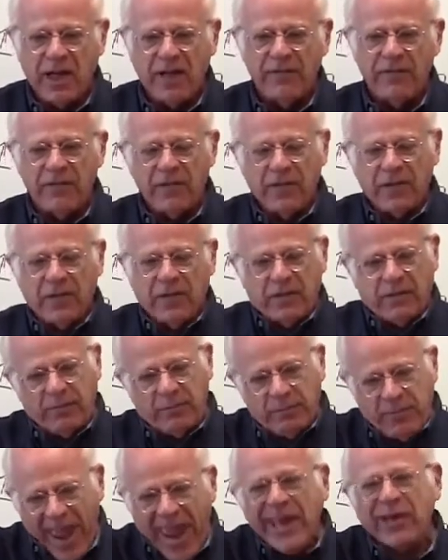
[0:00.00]
of
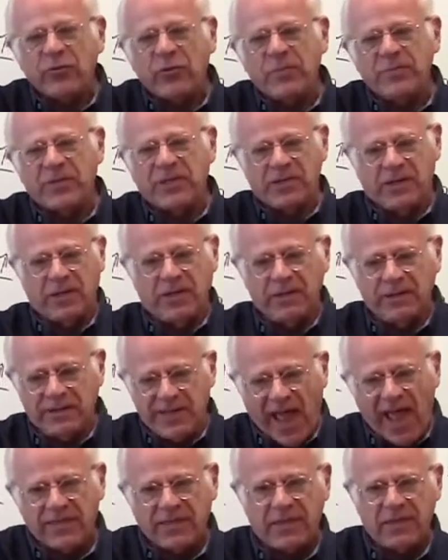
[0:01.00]
bankruptcy,
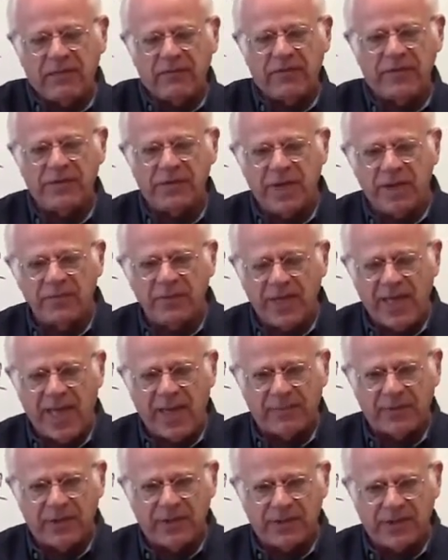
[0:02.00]
death for some
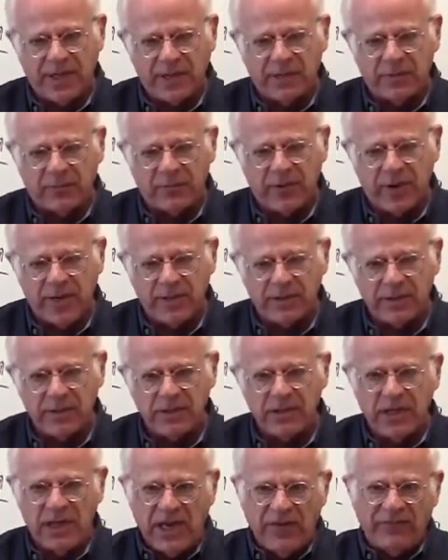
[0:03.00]
capitalist
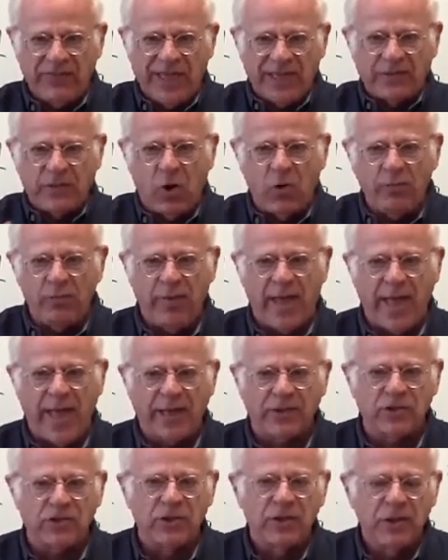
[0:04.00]
enterprises if they don't
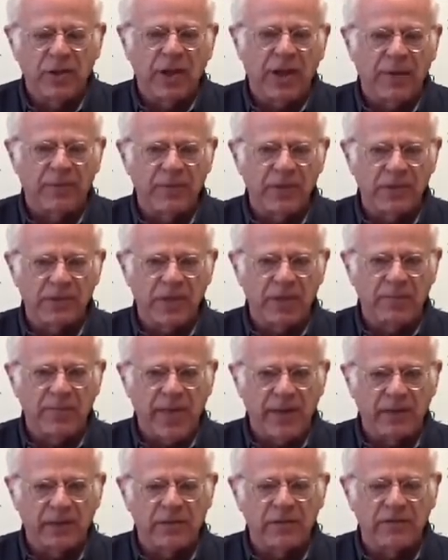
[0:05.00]
match up this
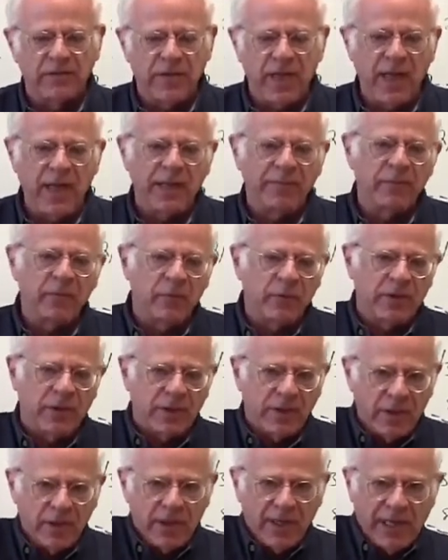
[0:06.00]
competitive game with
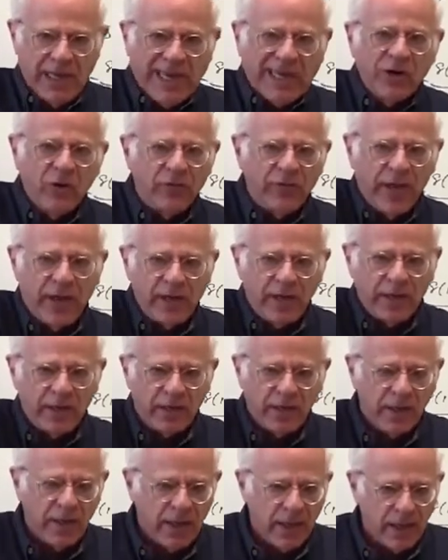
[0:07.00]
the
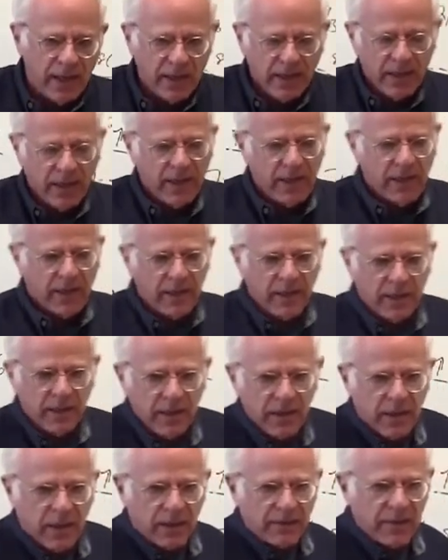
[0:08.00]
innovating
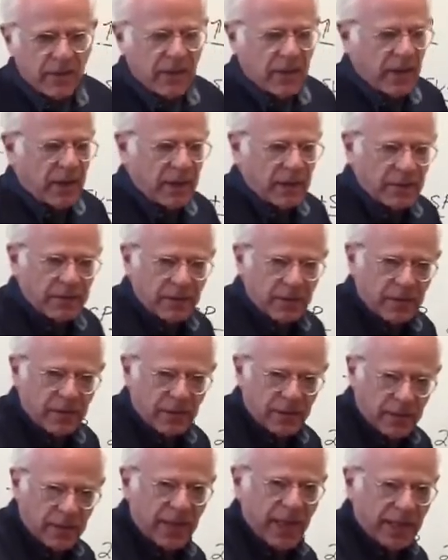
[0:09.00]
uh, uh,
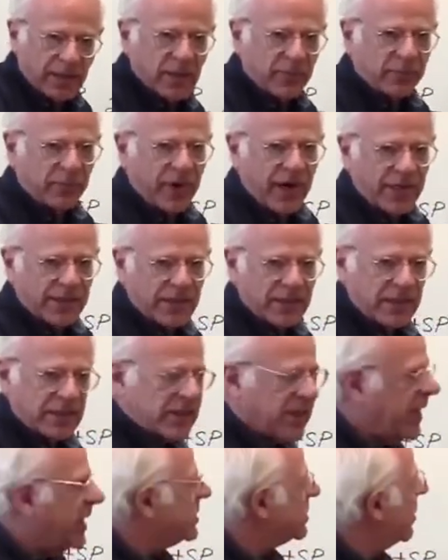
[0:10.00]
enterprise, in
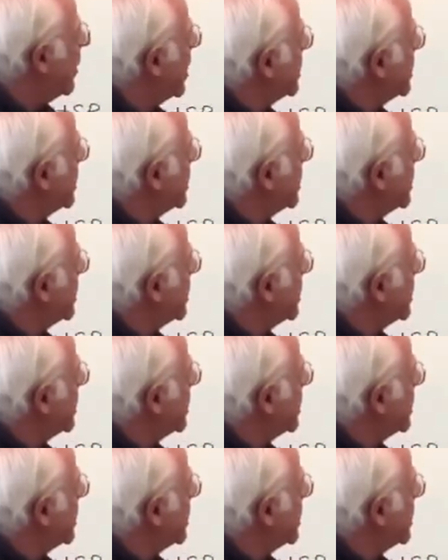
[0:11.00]
this case